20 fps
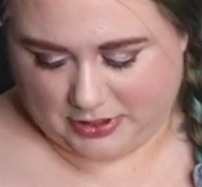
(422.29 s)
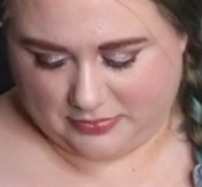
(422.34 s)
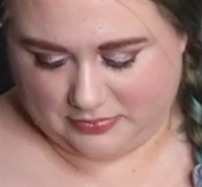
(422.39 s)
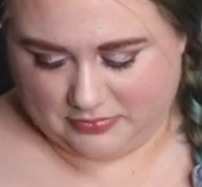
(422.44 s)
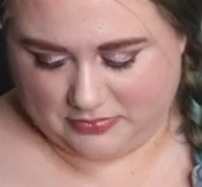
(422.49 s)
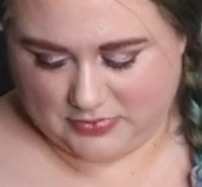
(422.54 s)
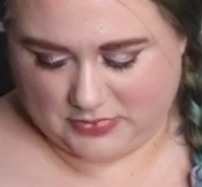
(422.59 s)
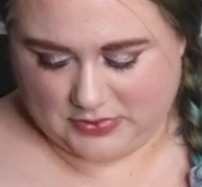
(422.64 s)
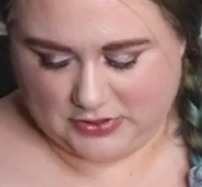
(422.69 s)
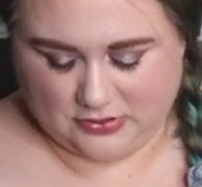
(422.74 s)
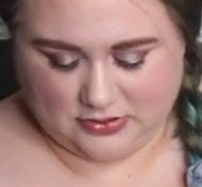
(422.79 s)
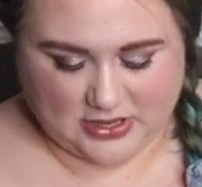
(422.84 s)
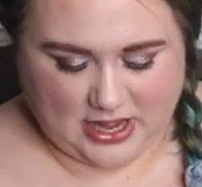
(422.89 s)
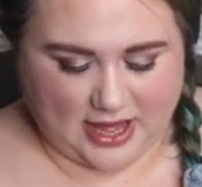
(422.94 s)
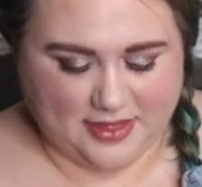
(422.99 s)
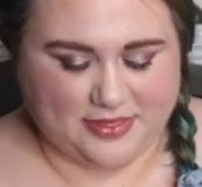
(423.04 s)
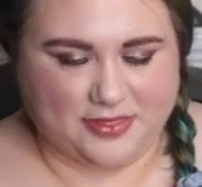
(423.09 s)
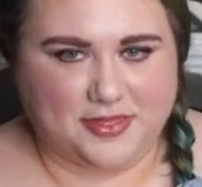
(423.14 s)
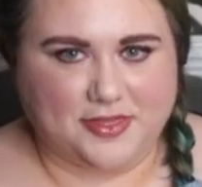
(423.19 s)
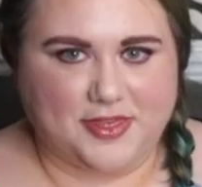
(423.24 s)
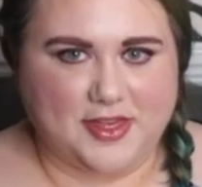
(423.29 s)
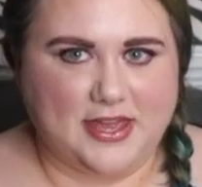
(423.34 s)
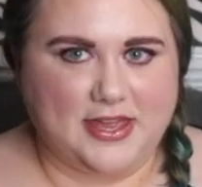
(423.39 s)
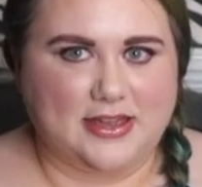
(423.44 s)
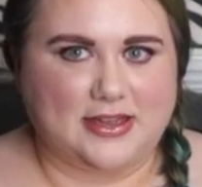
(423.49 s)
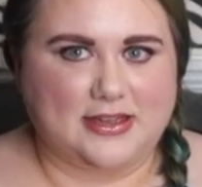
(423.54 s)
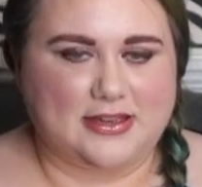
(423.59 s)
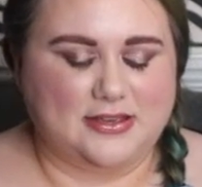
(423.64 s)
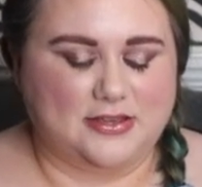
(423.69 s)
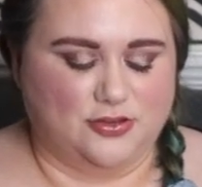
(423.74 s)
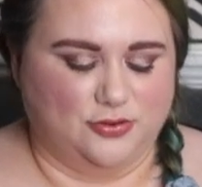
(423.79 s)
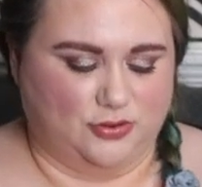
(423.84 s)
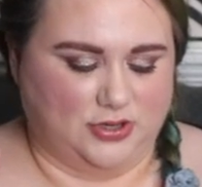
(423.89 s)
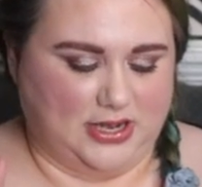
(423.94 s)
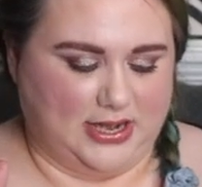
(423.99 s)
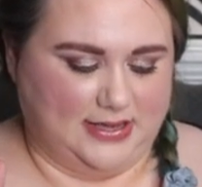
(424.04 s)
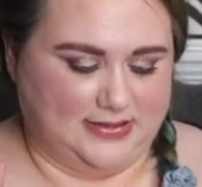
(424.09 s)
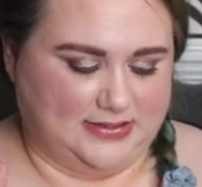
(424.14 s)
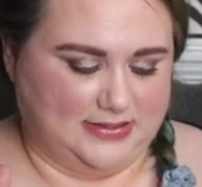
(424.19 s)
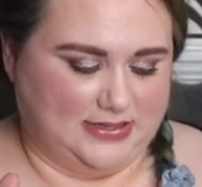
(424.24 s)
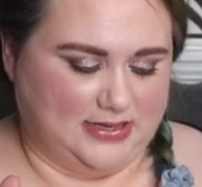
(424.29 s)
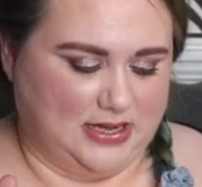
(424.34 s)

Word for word: but you, I think you guys